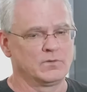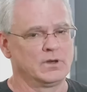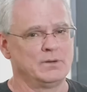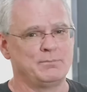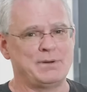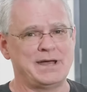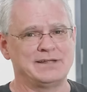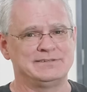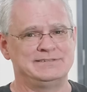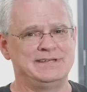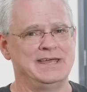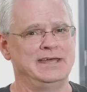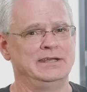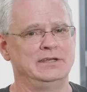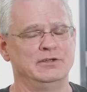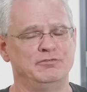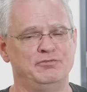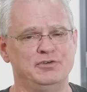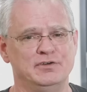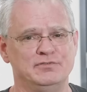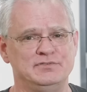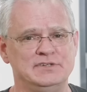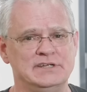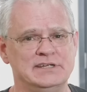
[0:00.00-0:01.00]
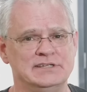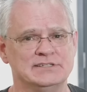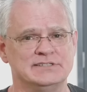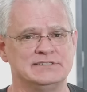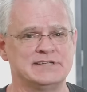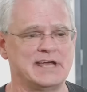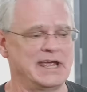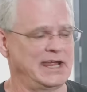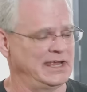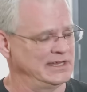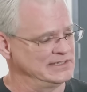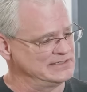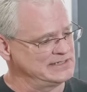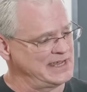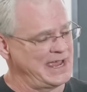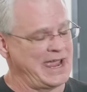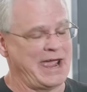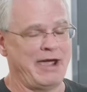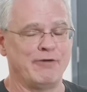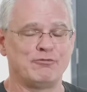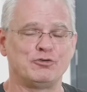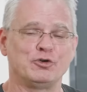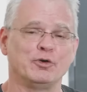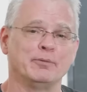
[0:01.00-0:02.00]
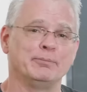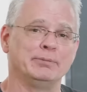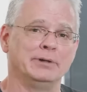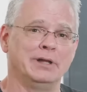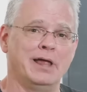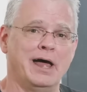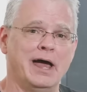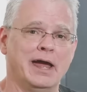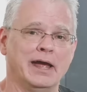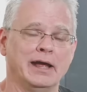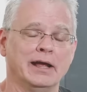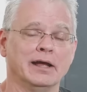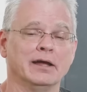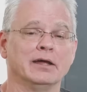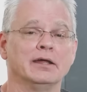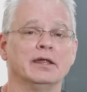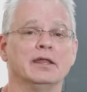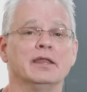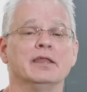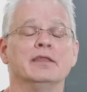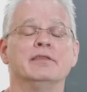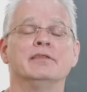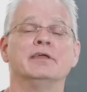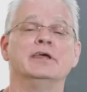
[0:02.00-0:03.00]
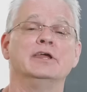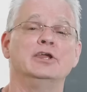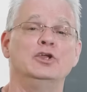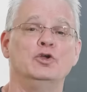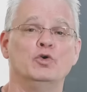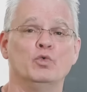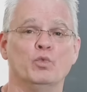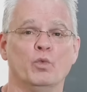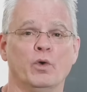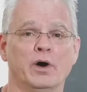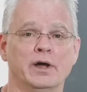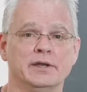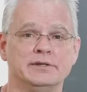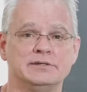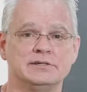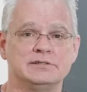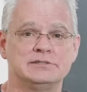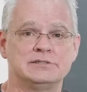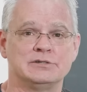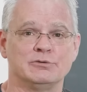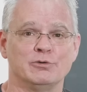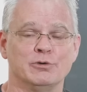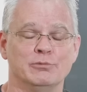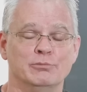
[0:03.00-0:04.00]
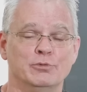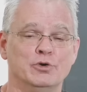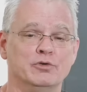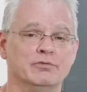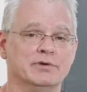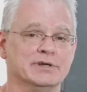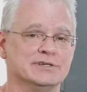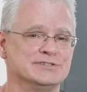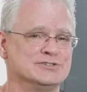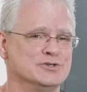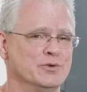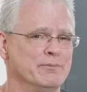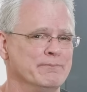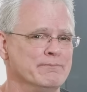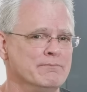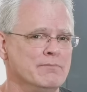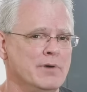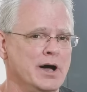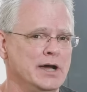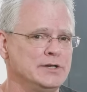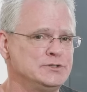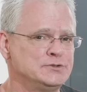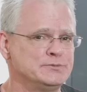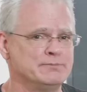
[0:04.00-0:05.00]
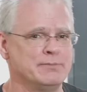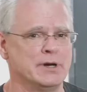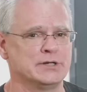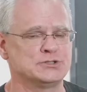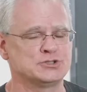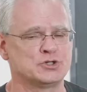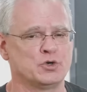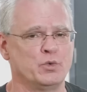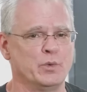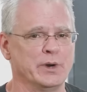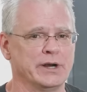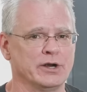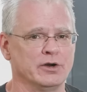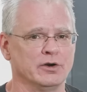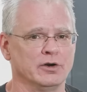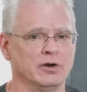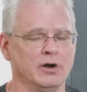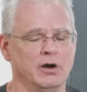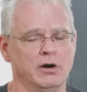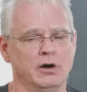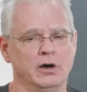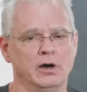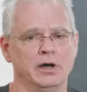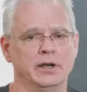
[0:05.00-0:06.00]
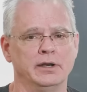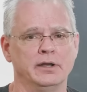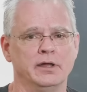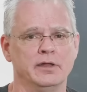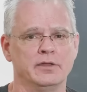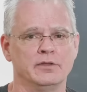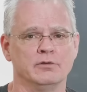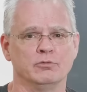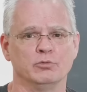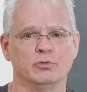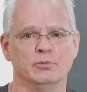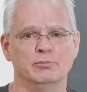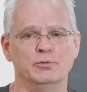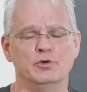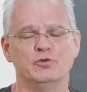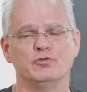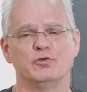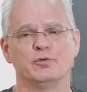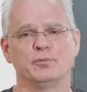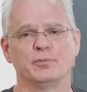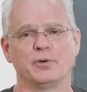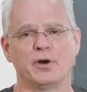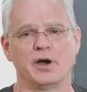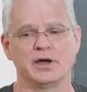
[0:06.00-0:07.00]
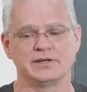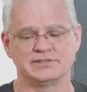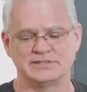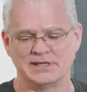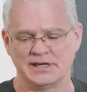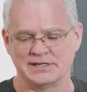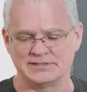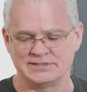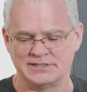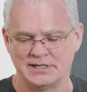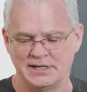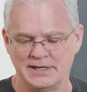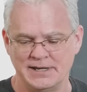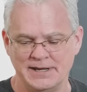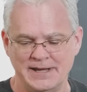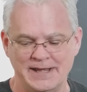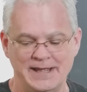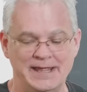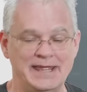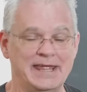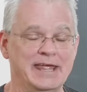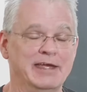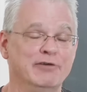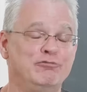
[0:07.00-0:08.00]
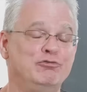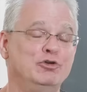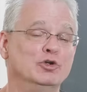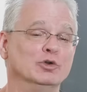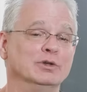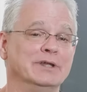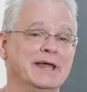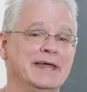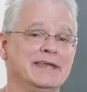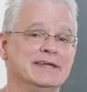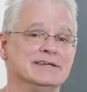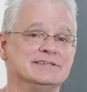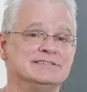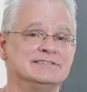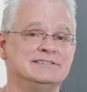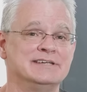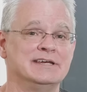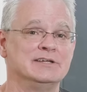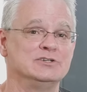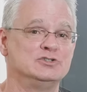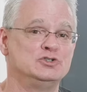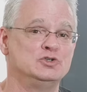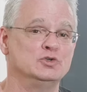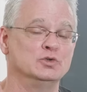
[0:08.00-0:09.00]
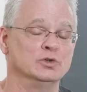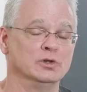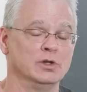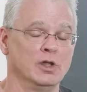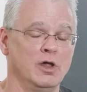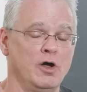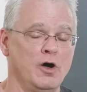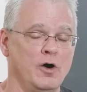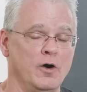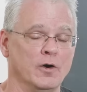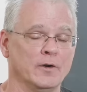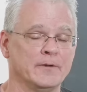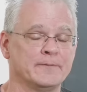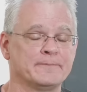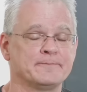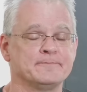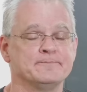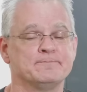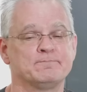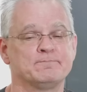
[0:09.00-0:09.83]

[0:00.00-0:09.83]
about 10 to 15 seconds after applying, that you want to remove it. So much, much quicker on the removal process. If you let it sit too long,